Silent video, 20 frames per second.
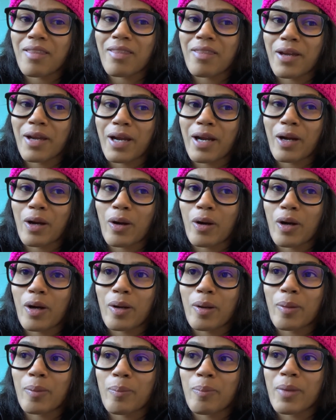there
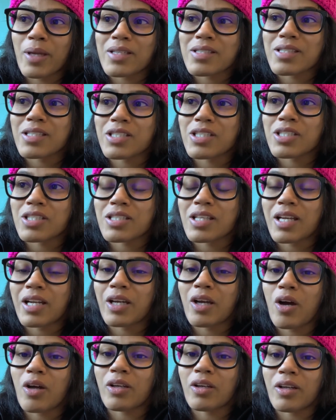are messages that I
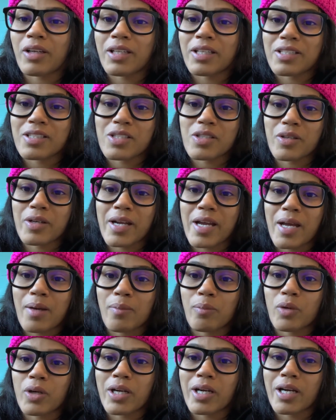got on
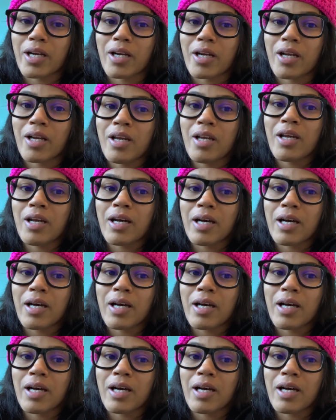Instagram where